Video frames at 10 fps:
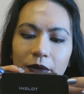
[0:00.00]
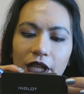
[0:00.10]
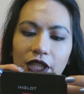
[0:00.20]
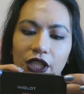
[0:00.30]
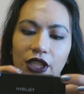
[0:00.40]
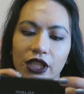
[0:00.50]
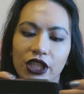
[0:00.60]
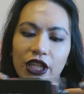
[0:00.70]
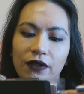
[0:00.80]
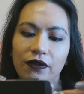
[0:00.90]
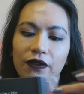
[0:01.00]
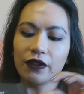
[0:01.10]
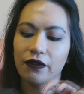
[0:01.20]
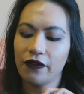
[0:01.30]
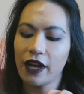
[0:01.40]
blush in the shade
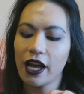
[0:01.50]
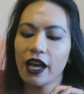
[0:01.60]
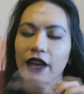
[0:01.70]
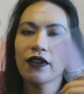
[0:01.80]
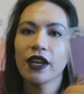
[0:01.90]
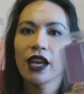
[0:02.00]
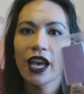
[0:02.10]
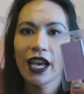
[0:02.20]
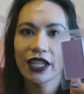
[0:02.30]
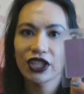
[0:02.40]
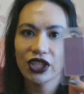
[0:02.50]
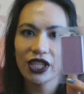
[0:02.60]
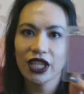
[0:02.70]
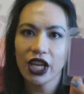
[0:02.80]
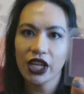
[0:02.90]
55. It's
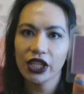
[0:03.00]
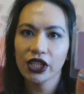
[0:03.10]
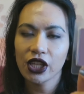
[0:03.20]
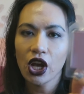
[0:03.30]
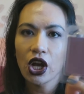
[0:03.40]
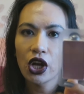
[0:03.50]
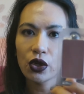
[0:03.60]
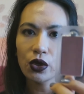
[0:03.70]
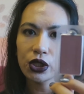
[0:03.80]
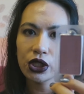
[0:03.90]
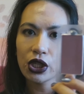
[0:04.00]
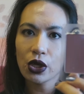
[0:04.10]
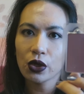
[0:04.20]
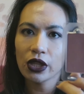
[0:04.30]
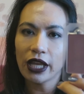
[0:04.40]
just a nice cool
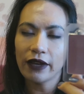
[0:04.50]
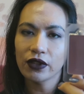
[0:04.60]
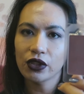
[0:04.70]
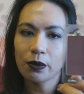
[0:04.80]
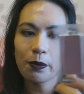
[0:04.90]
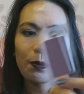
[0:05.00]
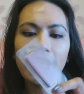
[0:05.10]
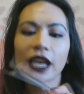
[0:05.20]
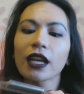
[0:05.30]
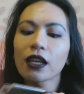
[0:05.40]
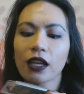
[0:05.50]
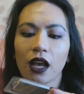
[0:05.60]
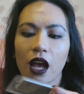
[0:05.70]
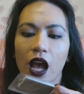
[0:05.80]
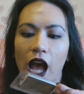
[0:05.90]
tone lavender pink.
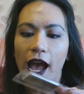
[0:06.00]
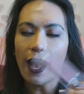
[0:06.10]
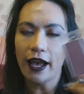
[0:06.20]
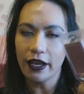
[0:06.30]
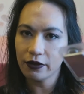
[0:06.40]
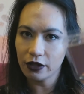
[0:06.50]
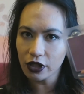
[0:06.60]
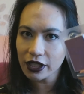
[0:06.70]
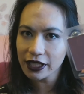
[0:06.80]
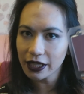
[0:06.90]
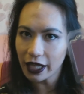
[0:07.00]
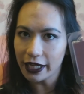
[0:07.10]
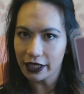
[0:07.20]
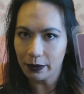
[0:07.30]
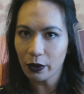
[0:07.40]
It looks
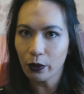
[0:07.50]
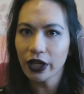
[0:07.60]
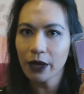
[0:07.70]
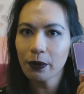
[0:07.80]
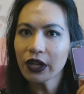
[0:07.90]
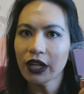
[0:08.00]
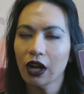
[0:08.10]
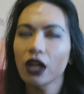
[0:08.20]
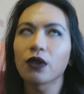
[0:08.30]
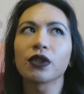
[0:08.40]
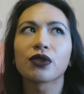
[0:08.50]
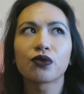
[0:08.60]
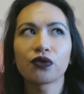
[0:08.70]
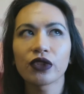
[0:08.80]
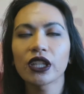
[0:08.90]
light, but when I put it on, it was
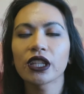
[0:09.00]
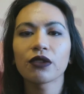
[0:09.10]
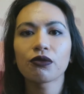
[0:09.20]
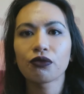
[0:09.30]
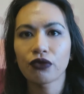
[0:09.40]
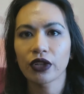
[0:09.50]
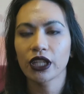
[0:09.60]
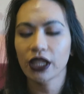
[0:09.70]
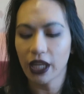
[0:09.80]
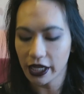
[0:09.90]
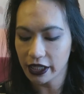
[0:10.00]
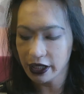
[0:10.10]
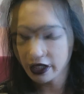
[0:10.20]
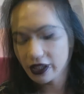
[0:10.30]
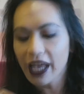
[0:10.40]
really
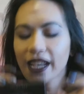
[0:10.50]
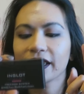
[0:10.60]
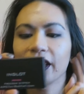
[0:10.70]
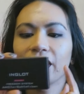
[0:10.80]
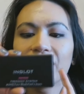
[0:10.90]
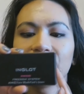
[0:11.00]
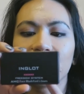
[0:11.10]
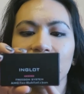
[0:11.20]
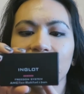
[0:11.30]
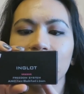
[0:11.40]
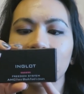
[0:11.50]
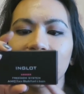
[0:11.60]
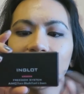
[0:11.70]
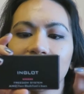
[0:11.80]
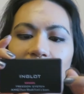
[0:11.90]
nice. Next I got the Freedom
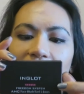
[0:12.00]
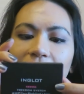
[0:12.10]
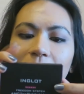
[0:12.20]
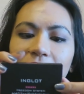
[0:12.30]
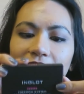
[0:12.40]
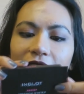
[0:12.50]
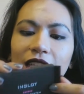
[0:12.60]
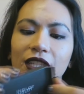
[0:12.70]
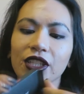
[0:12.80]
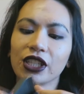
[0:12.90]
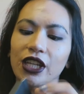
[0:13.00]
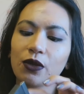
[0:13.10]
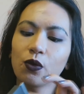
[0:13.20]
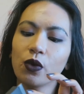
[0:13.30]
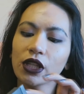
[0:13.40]
System AMC in the
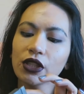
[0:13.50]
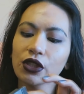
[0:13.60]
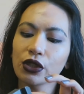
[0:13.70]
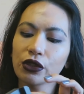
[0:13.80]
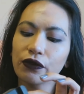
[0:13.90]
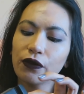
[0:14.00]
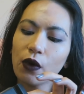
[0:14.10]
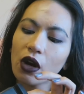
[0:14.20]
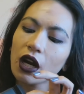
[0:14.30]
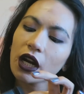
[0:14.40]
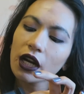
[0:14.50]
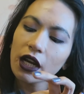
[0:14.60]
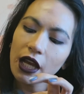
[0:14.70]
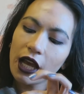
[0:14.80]
shade 124,